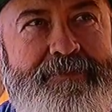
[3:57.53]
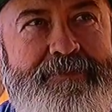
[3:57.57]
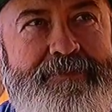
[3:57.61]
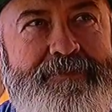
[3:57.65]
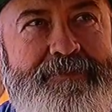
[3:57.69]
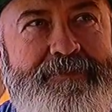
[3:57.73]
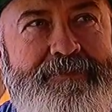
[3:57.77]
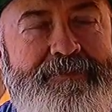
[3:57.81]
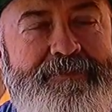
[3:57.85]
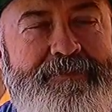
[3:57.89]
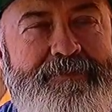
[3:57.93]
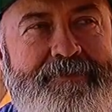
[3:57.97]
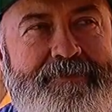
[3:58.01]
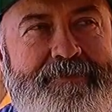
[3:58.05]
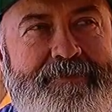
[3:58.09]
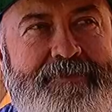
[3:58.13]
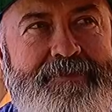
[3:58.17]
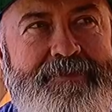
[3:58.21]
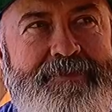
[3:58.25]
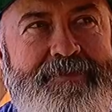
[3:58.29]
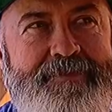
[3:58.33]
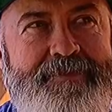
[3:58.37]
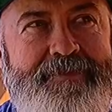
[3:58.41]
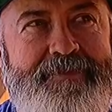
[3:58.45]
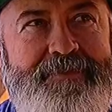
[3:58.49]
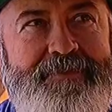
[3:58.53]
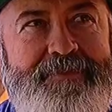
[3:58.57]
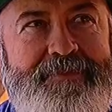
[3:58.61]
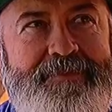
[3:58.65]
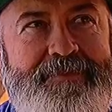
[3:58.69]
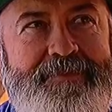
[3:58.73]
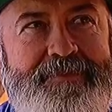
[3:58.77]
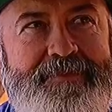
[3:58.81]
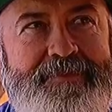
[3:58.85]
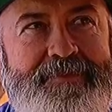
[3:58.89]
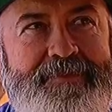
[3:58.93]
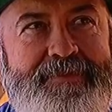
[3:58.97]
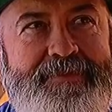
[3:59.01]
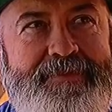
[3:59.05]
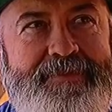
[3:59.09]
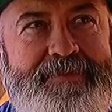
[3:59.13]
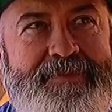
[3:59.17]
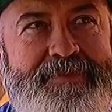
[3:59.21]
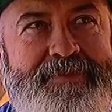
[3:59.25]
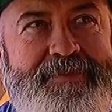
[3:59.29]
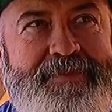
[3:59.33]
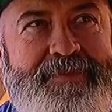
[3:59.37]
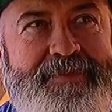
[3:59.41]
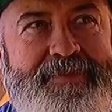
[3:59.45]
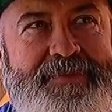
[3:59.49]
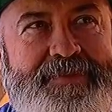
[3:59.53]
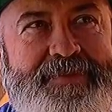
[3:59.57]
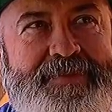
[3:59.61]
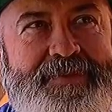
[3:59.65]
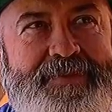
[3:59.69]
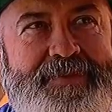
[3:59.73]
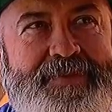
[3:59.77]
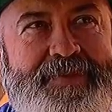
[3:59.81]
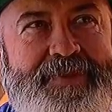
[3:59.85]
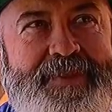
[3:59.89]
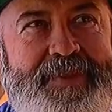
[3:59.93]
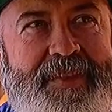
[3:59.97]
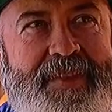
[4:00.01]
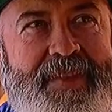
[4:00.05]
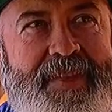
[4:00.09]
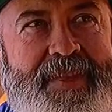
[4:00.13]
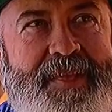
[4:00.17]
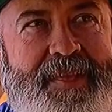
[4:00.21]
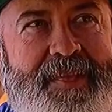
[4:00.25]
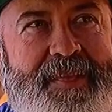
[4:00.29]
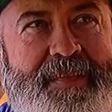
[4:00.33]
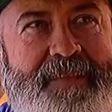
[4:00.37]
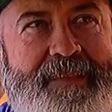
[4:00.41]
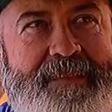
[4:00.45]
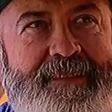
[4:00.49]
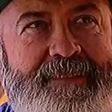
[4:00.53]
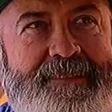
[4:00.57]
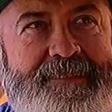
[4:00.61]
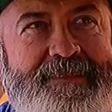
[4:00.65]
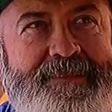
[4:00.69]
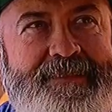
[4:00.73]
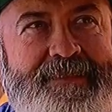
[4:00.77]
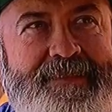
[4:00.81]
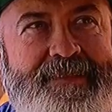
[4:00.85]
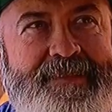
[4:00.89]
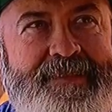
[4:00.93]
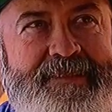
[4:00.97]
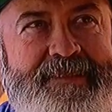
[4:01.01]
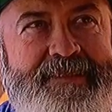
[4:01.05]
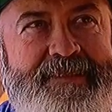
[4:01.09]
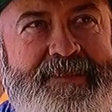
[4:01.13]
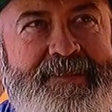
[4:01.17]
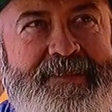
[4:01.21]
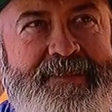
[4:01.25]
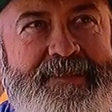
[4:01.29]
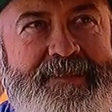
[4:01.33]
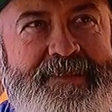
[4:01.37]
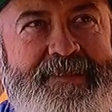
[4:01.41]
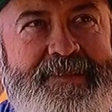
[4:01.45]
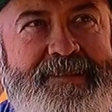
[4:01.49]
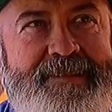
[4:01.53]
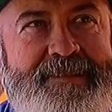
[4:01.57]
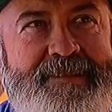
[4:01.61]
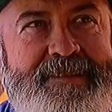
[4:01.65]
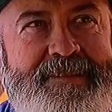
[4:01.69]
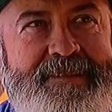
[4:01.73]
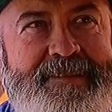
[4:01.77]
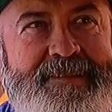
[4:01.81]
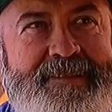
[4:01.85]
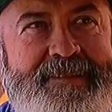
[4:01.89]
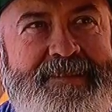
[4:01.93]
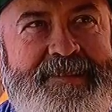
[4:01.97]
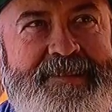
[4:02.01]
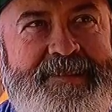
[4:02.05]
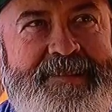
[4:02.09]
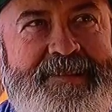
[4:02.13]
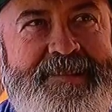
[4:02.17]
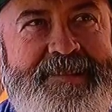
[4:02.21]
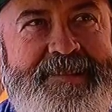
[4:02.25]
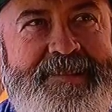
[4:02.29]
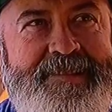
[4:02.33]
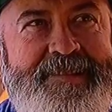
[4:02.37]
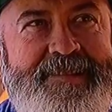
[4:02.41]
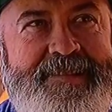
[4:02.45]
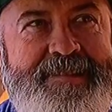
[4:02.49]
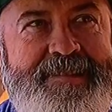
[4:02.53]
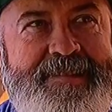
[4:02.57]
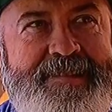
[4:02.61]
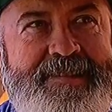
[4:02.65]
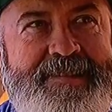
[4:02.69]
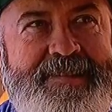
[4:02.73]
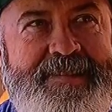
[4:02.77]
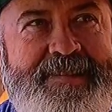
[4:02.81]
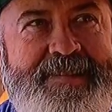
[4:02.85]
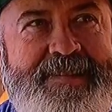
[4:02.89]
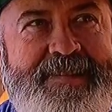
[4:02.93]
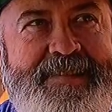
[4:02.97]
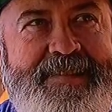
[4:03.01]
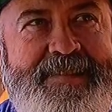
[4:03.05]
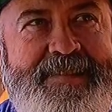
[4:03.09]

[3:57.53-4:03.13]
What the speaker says: Inspired by the ocean. I love that. What two bands, current or past, are playing